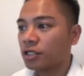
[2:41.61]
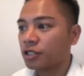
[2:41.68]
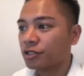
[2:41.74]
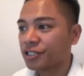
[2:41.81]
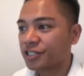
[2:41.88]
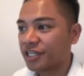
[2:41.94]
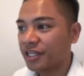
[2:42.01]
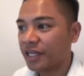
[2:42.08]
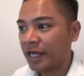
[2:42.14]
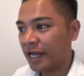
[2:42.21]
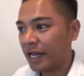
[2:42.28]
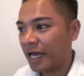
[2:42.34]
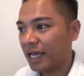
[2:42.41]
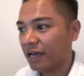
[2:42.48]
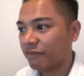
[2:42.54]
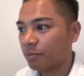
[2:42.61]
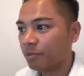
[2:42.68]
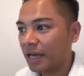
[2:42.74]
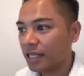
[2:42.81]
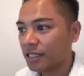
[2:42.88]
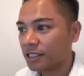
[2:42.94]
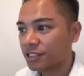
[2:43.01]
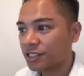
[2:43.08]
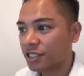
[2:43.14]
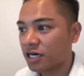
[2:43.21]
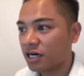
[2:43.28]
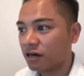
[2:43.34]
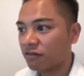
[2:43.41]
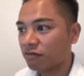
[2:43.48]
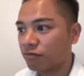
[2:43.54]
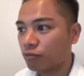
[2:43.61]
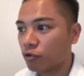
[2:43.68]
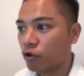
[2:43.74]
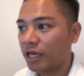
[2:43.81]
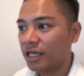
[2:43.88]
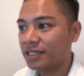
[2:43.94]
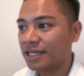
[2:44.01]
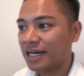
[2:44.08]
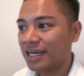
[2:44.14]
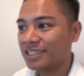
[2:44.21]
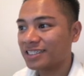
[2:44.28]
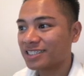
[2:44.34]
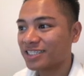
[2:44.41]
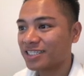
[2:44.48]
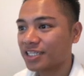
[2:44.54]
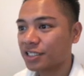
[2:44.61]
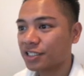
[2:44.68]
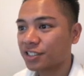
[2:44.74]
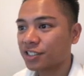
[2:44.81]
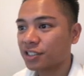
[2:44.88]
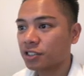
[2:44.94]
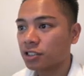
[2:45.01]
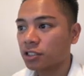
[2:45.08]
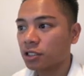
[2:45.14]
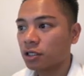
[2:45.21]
you'll see that I have a balance of 0.96.